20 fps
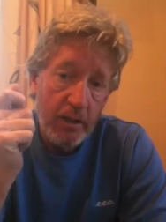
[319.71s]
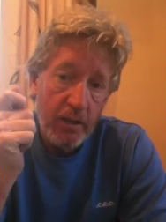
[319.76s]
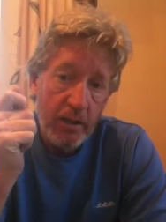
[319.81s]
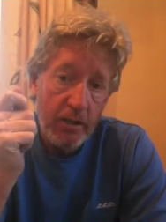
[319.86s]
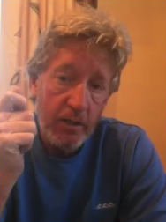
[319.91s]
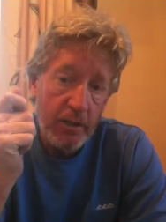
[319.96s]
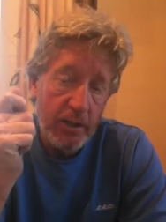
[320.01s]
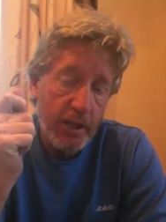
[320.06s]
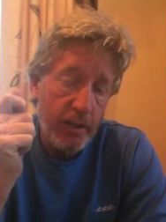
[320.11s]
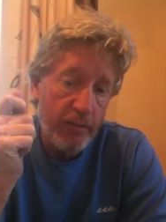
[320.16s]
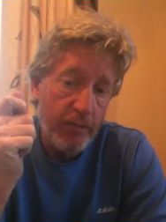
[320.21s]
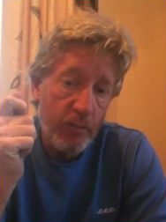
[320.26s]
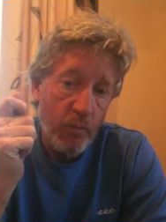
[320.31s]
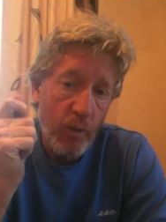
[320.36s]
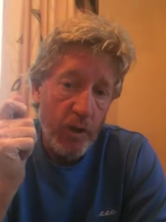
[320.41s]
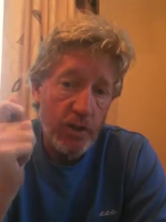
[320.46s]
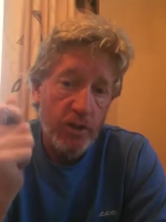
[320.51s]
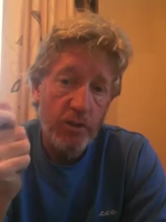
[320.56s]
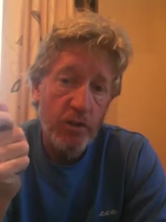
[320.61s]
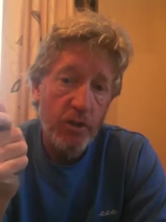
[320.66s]
You'd get it from
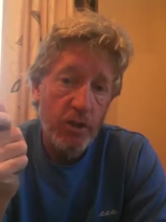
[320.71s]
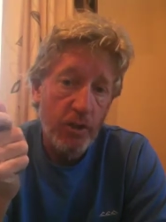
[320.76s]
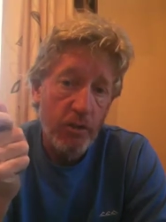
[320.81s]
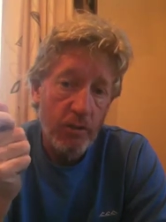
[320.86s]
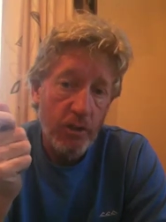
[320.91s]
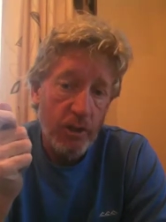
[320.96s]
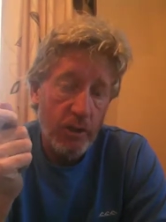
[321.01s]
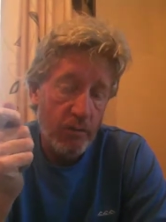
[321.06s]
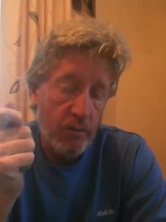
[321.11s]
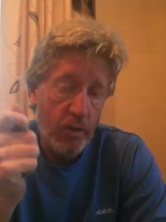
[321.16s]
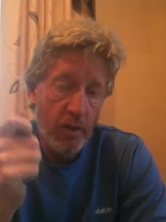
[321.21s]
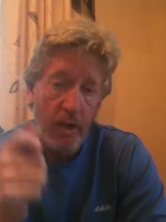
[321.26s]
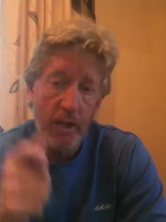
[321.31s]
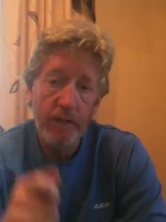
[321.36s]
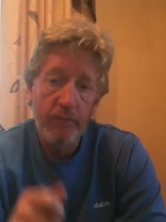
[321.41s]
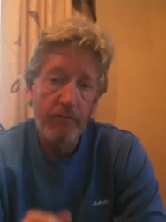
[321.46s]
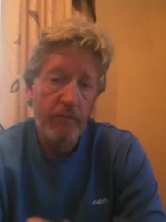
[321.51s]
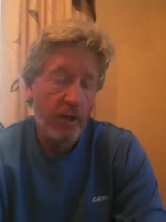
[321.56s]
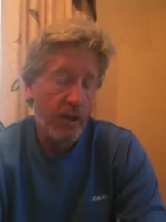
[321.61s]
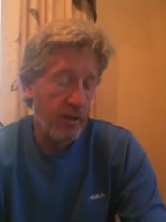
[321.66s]
Western Union. Well, I
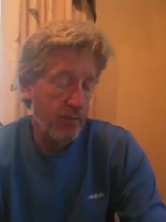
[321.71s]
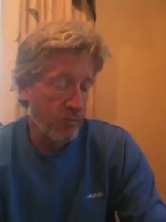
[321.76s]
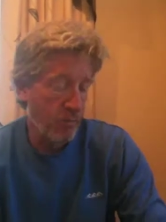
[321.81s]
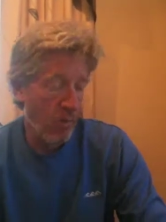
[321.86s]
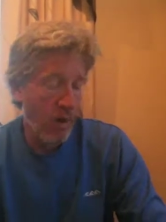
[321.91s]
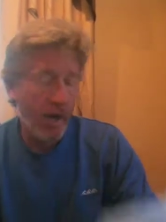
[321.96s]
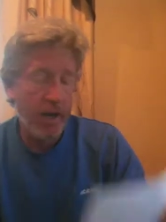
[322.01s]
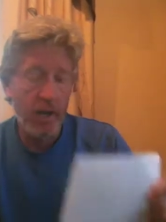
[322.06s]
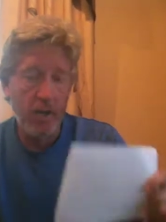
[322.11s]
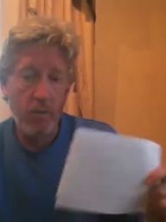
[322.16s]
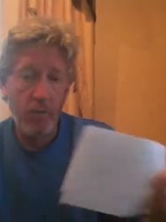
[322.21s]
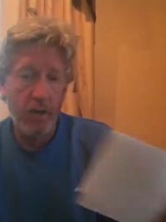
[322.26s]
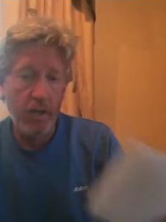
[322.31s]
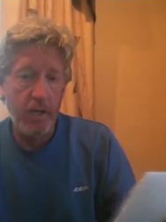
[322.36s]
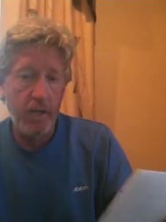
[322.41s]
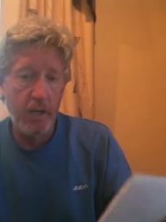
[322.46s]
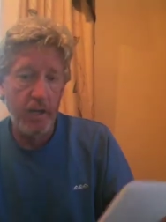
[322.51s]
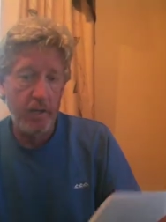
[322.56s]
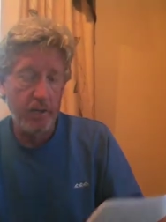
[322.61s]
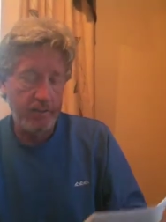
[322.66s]
got a wire right
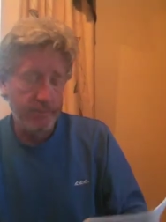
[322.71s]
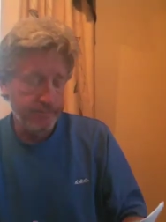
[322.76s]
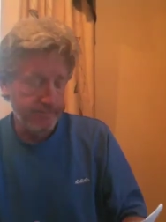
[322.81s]
here.